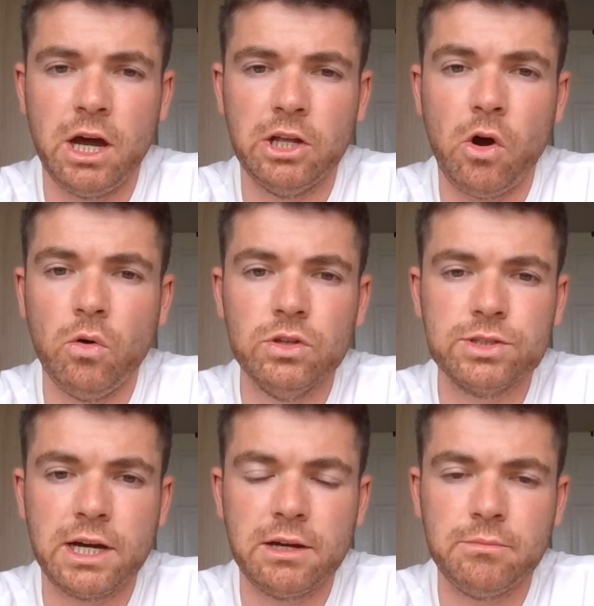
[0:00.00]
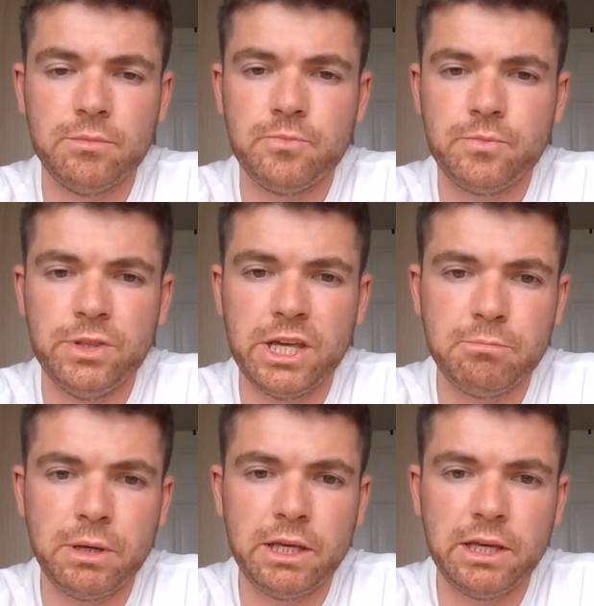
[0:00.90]
and all the time
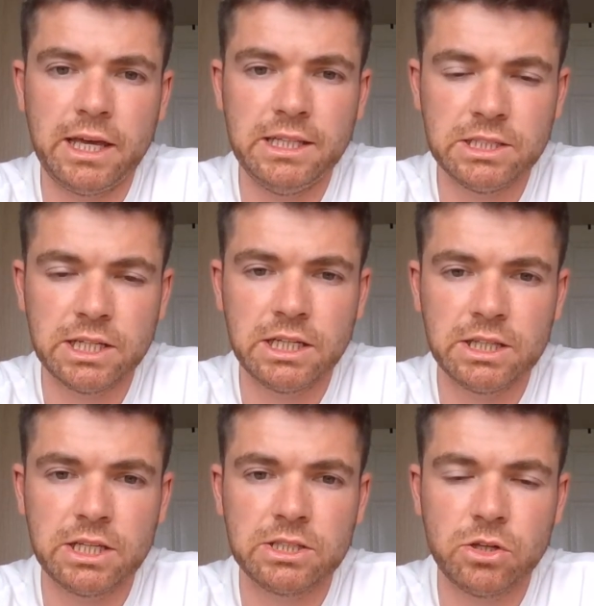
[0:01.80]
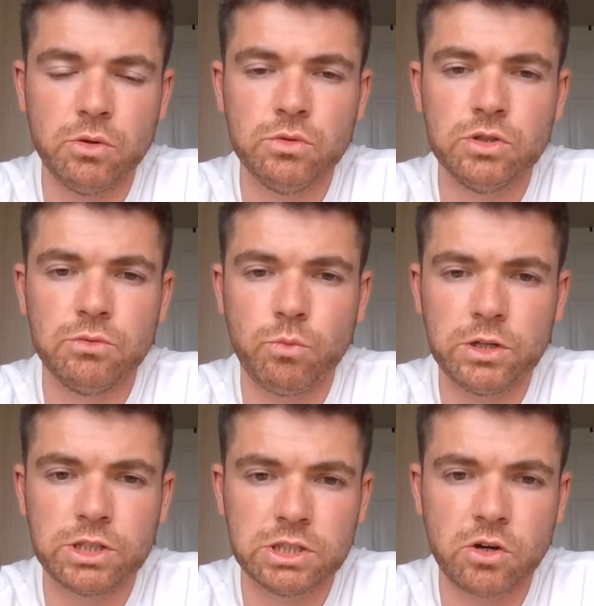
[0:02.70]
they'd be eating this gluten,
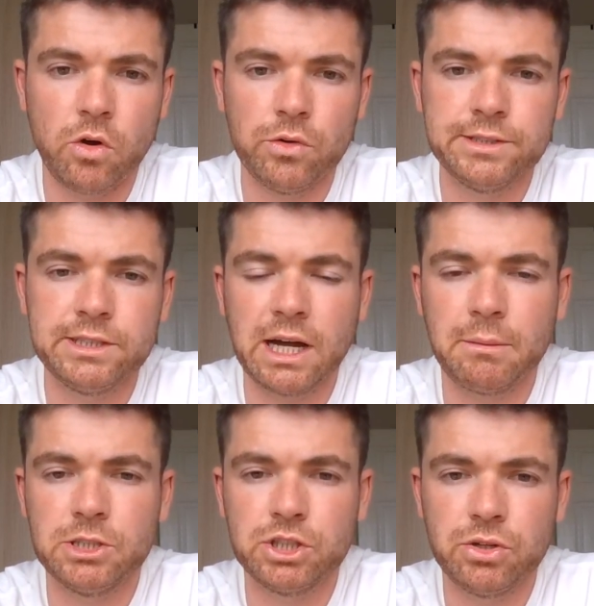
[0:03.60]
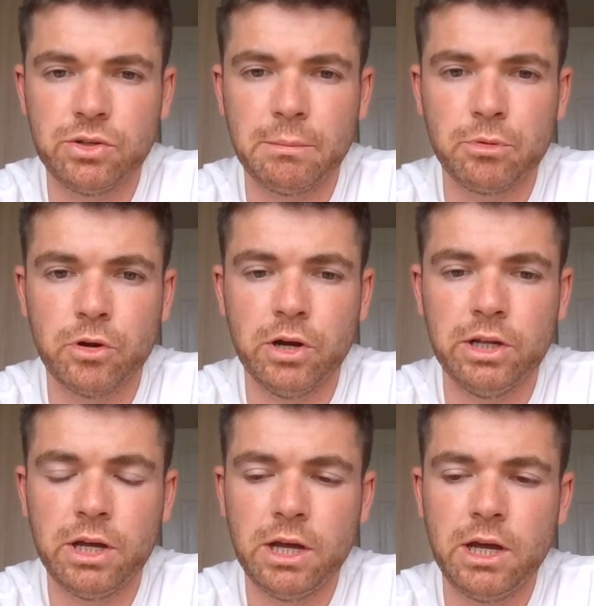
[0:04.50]
which is causing damage to their brain
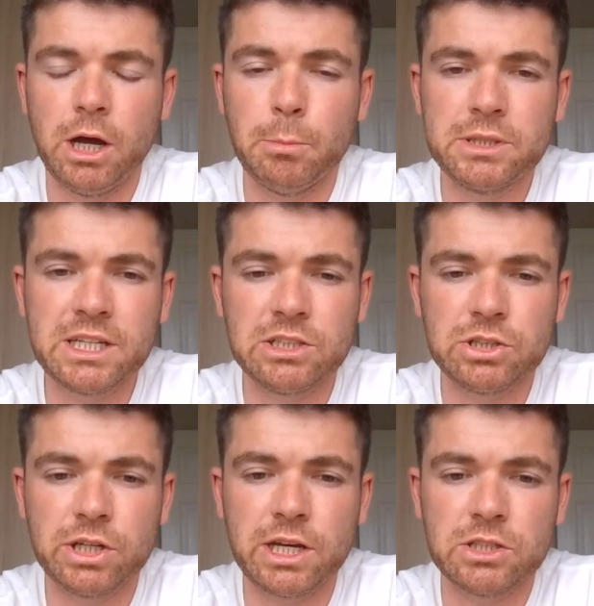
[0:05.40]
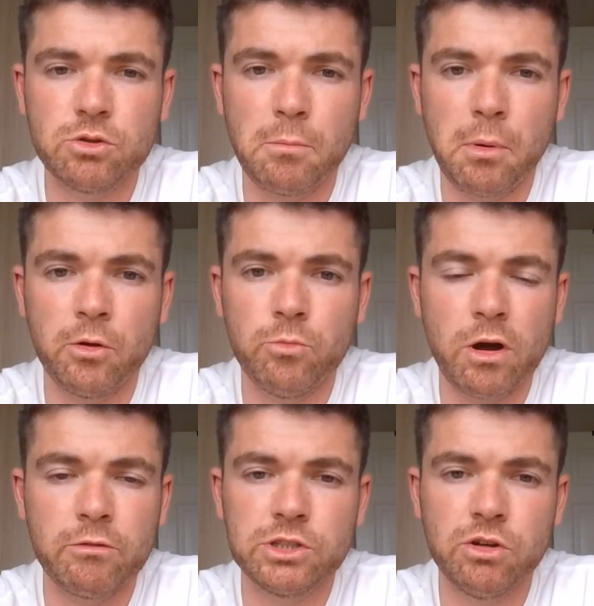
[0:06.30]
and potentially gets to a point
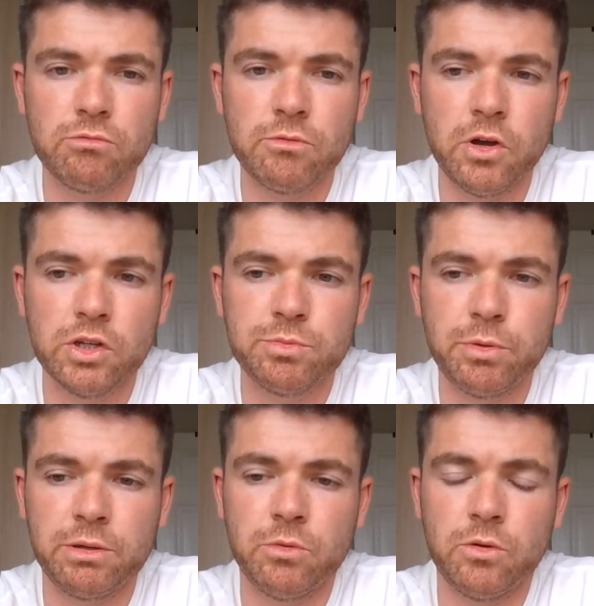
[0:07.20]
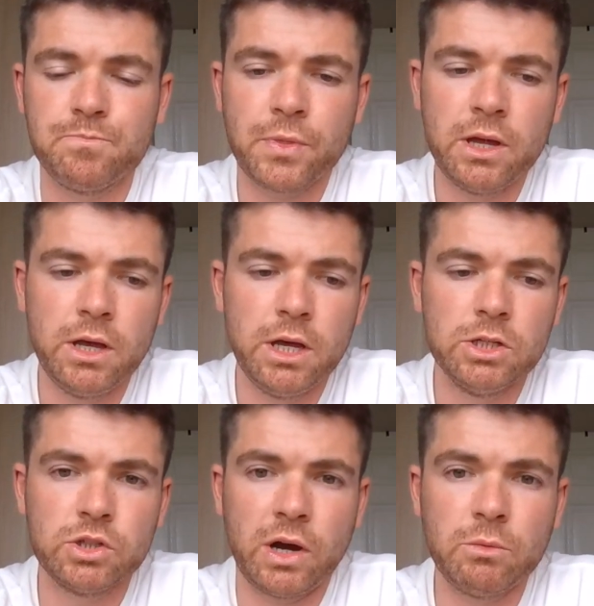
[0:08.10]
where it's not reversible anymore.
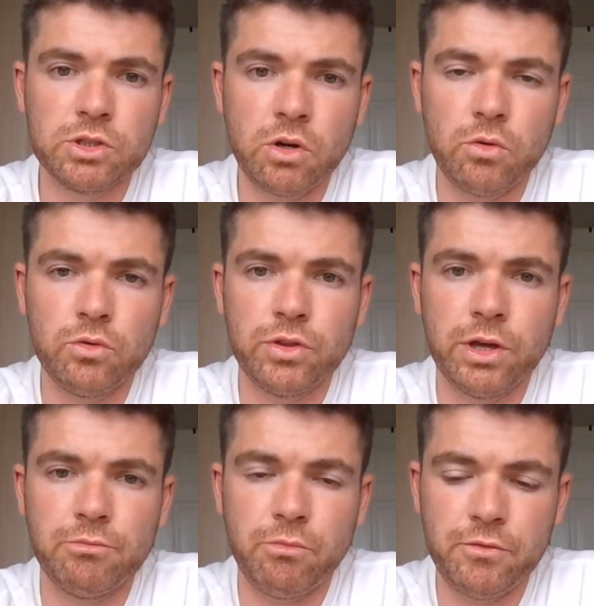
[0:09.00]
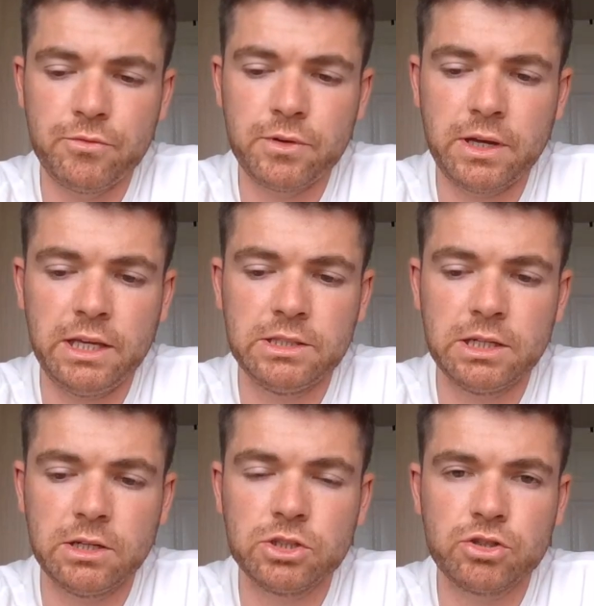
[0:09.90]
So I was told that with
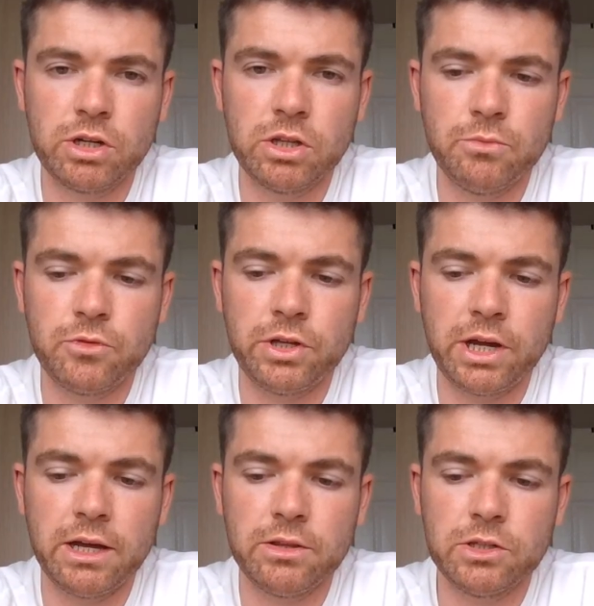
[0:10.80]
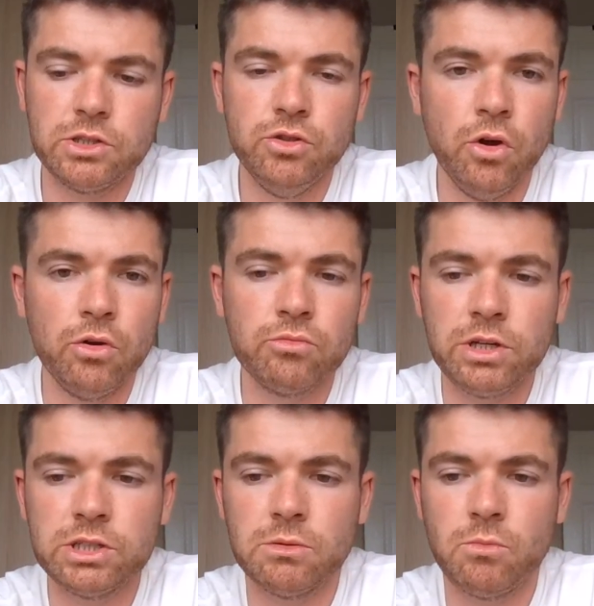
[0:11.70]
eating a strict gluten-free diet, there's no
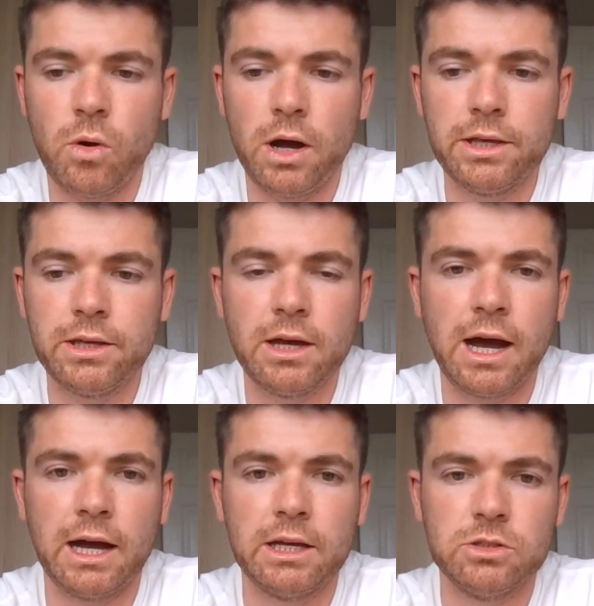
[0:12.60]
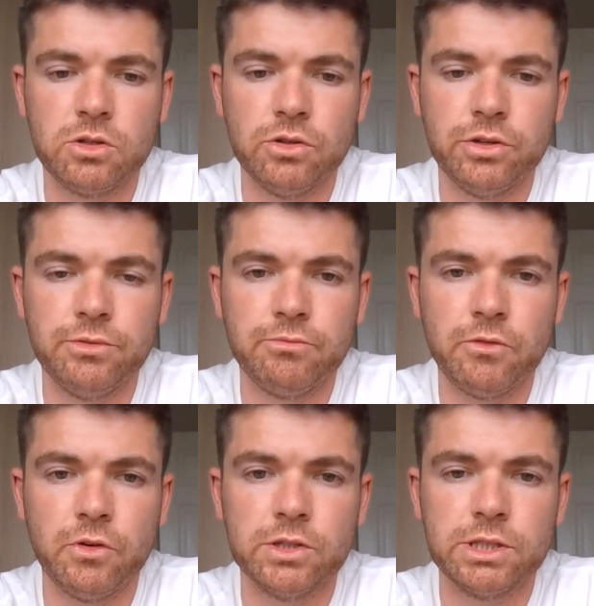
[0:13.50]
reason why I couldn't
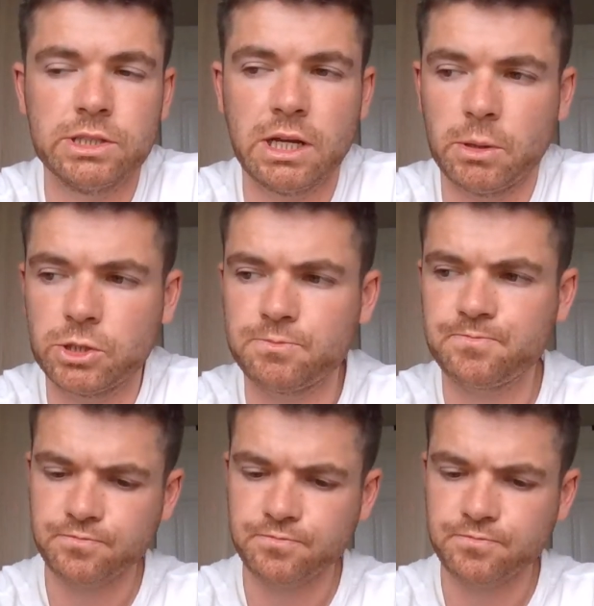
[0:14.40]
reverse this damage.